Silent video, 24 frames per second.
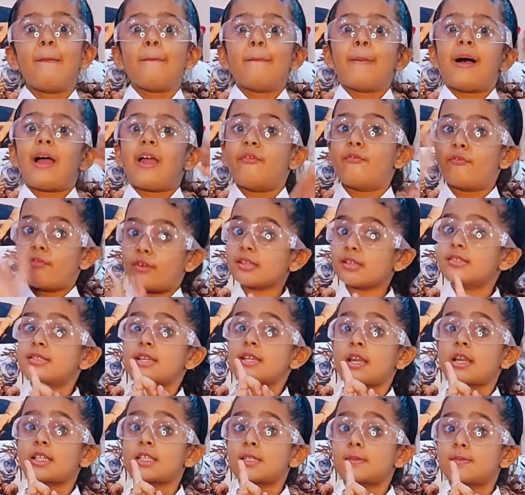My first
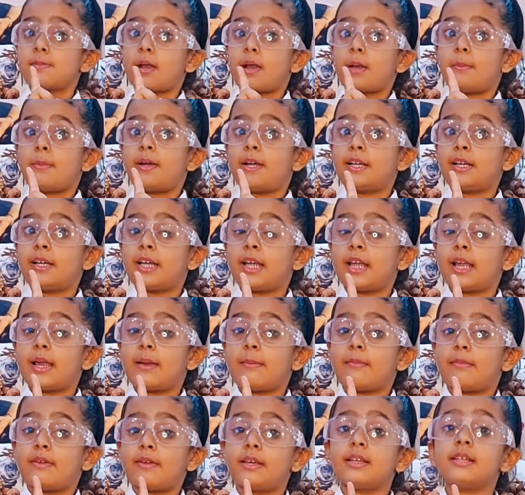experiment
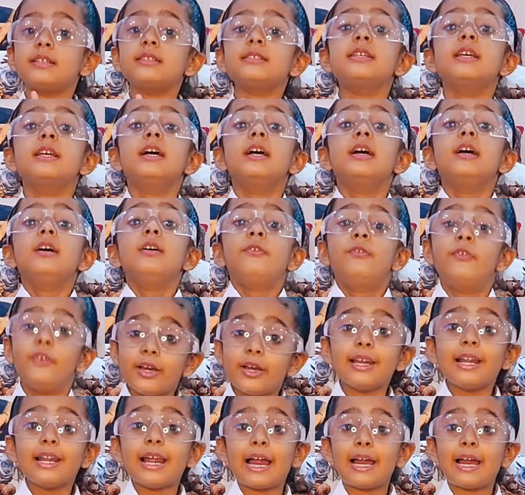name is
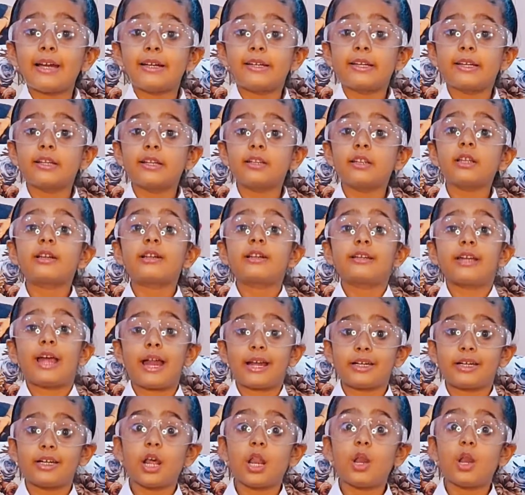Relighting the
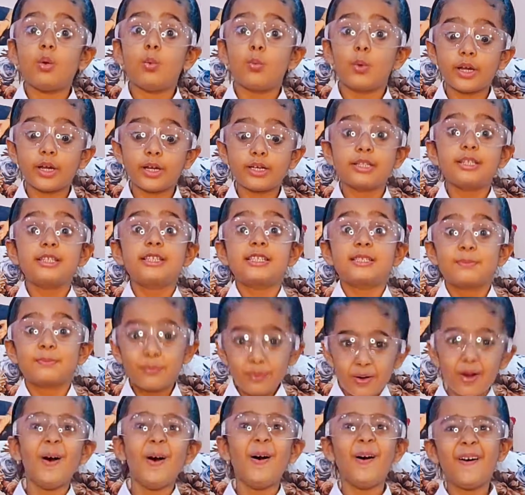candle with
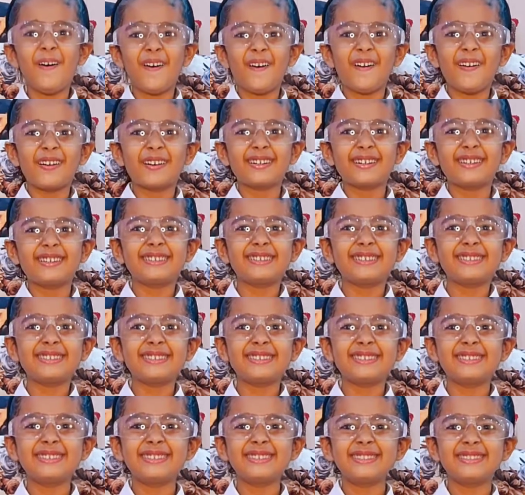smoke.
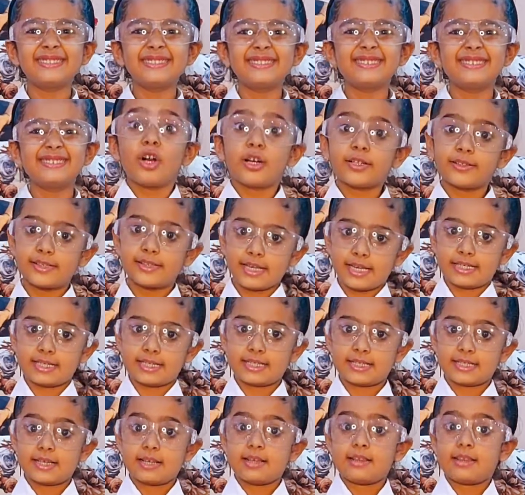For this,
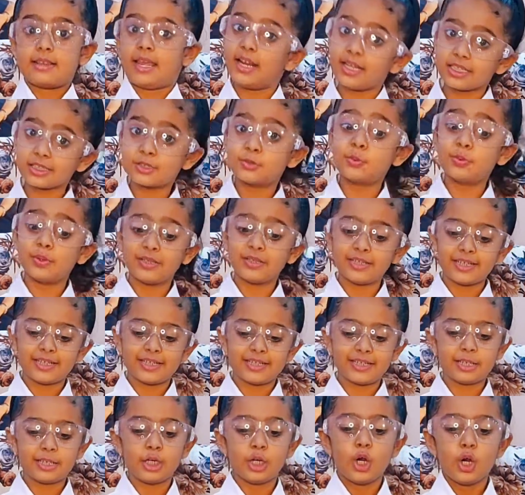things we
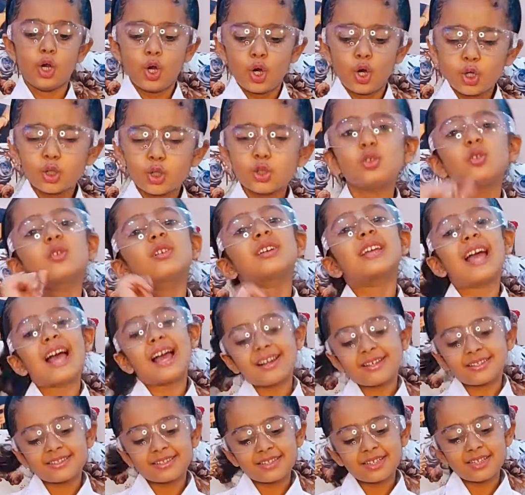need 2
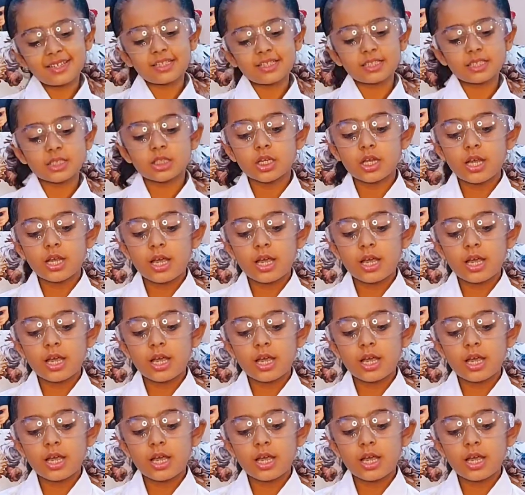candles